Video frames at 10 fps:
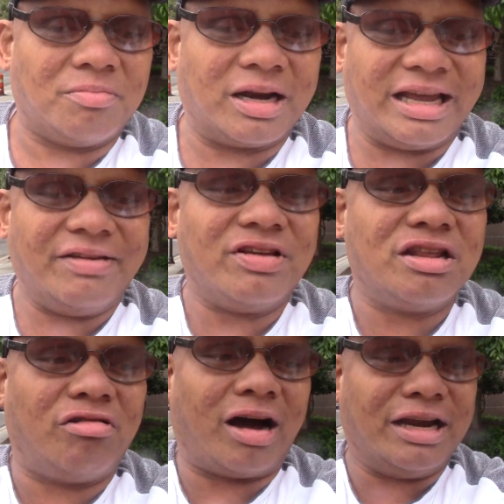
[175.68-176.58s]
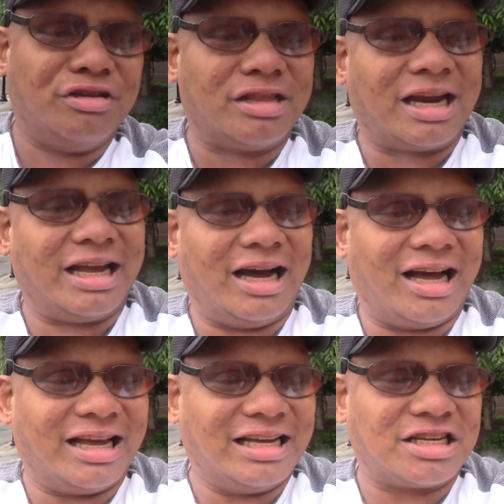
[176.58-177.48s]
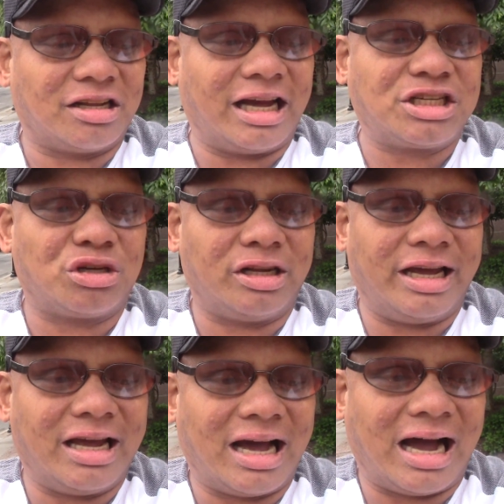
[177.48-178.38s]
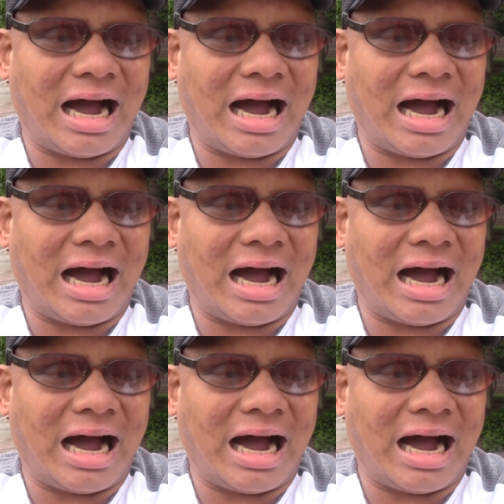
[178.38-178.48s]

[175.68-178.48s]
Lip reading: but even though I knew that intellectually,